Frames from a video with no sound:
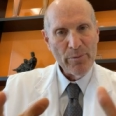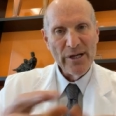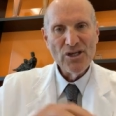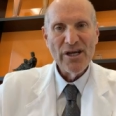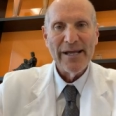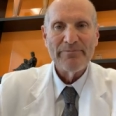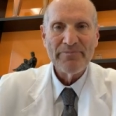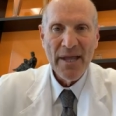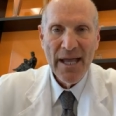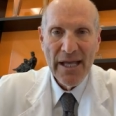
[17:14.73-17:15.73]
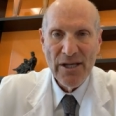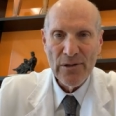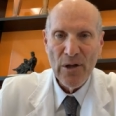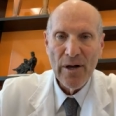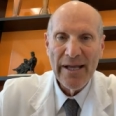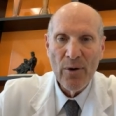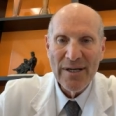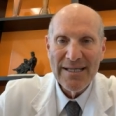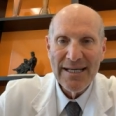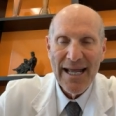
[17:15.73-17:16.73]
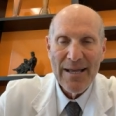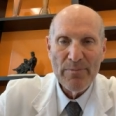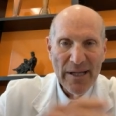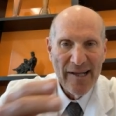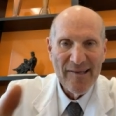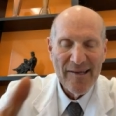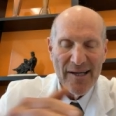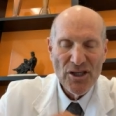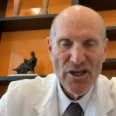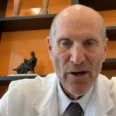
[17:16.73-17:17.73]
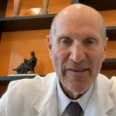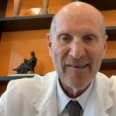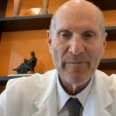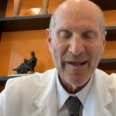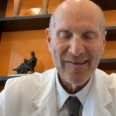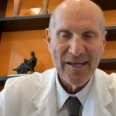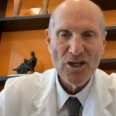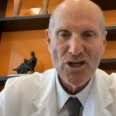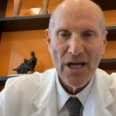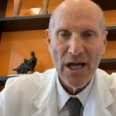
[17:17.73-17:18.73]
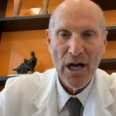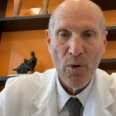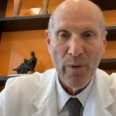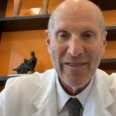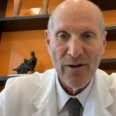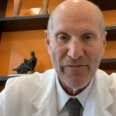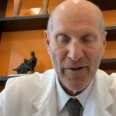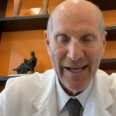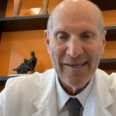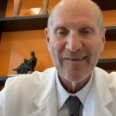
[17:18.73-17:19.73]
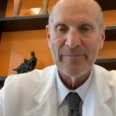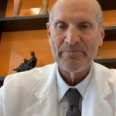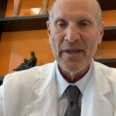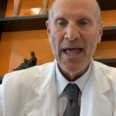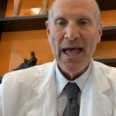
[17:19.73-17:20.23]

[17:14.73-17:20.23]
appreciate your logging on today. Please share this message uh, with your friends.